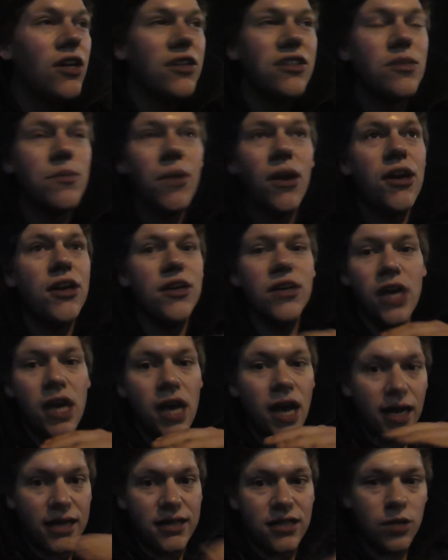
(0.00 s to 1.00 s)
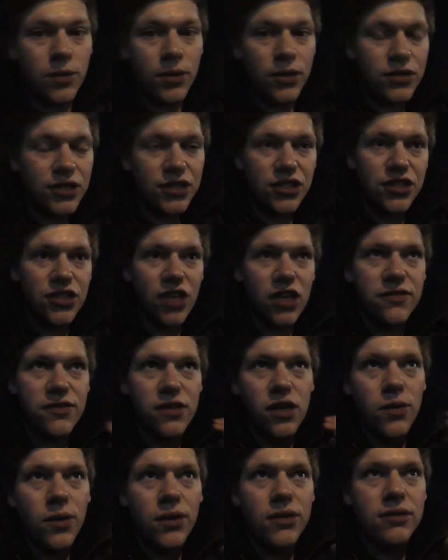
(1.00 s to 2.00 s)
Tomorrow, until my audition's over,
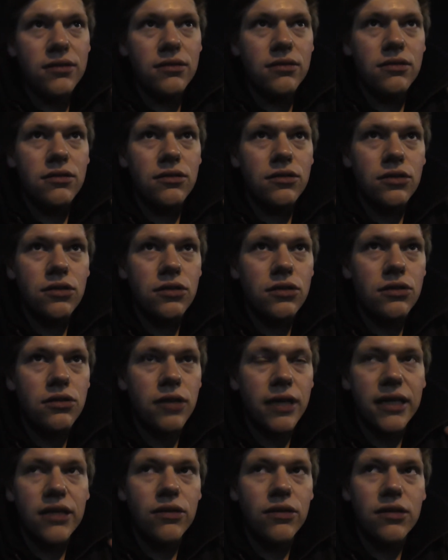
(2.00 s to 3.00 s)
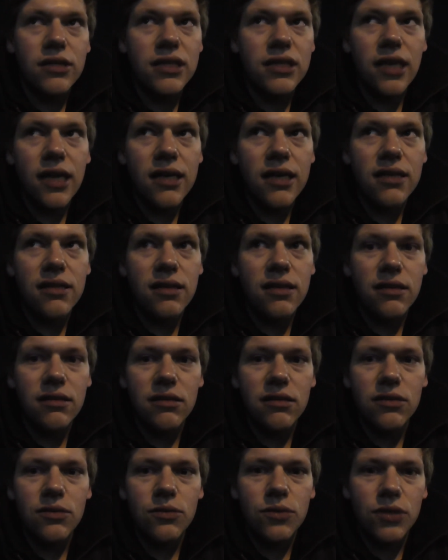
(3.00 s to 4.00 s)
I won't drink or eat anything
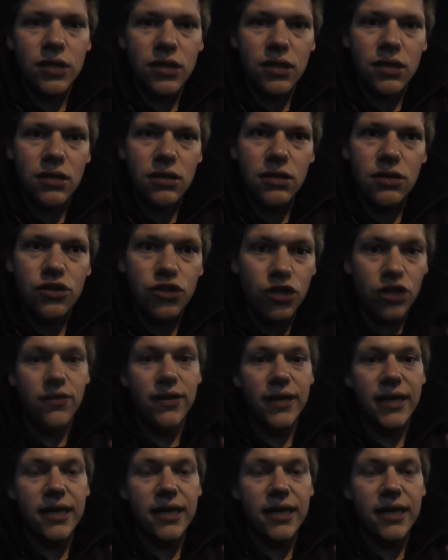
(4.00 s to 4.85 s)
with sugar in